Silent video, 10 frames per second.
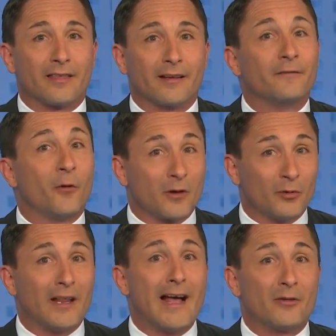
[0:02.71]

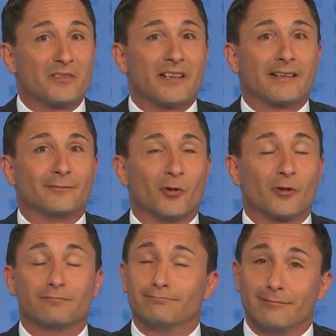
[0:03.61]
affordable housing
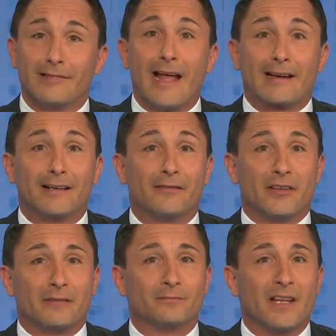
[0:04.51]
or lack of it.